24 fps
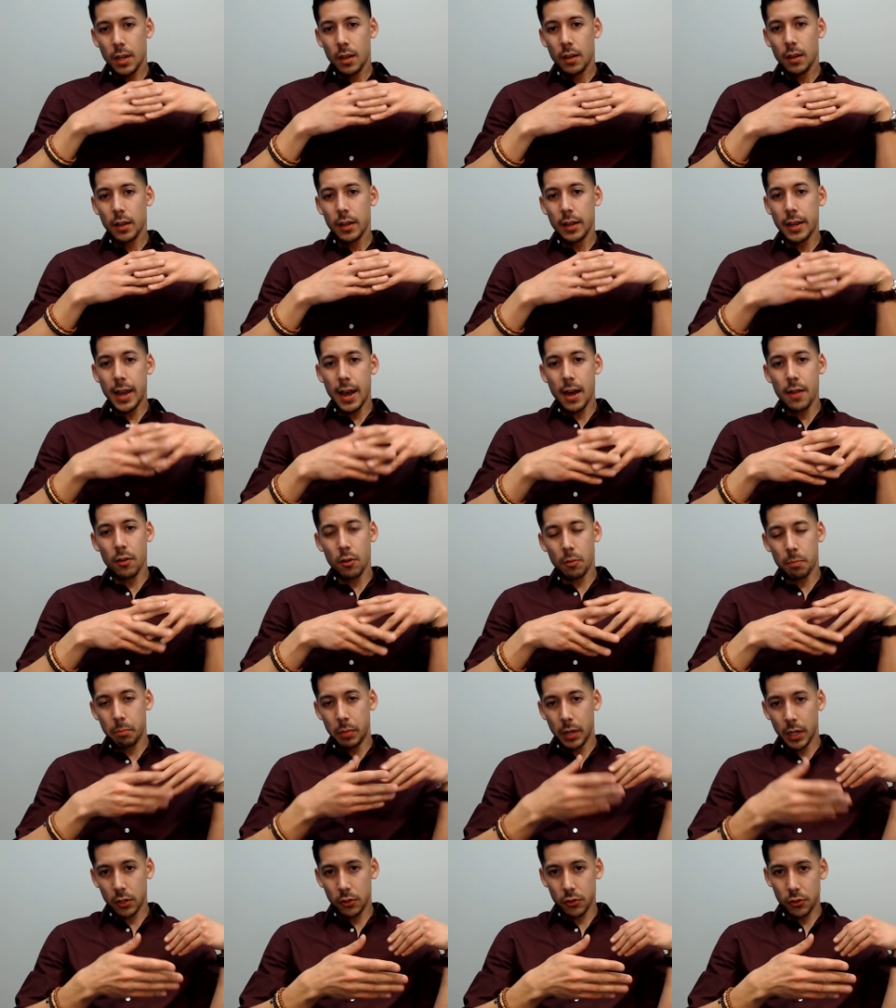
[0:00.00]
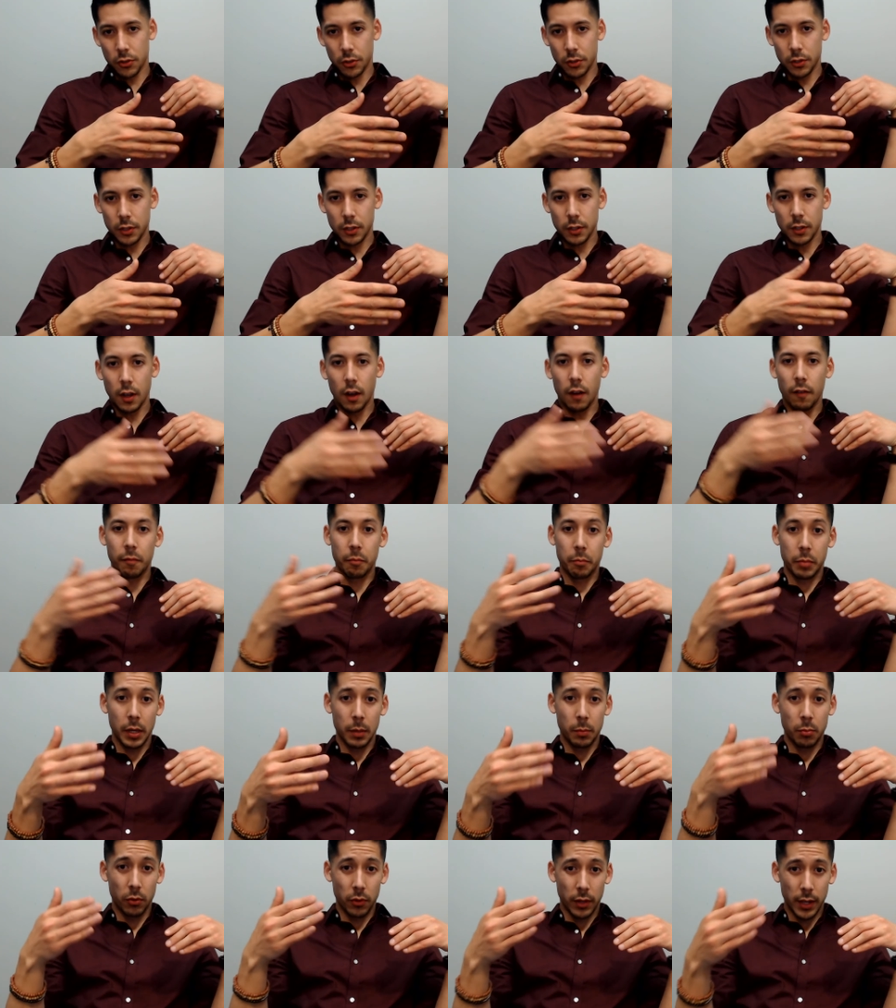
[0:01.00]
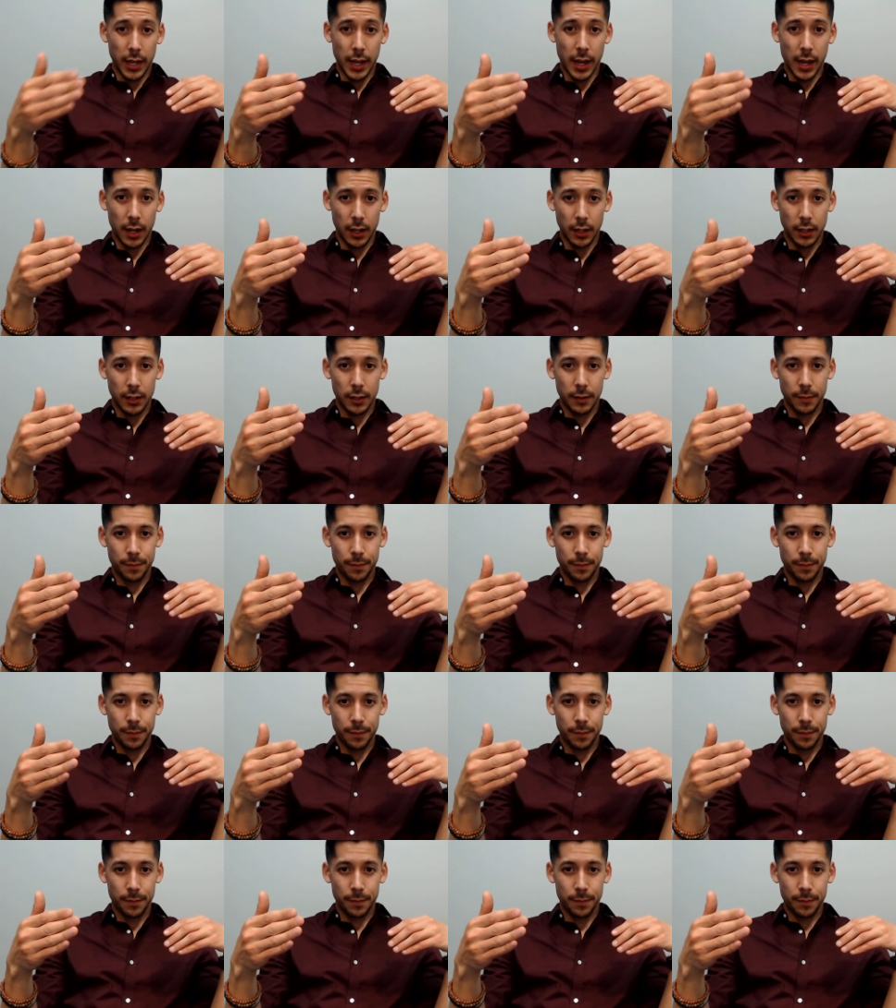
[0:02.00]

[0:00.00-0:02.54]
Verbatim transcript: gather pictures of people they hate.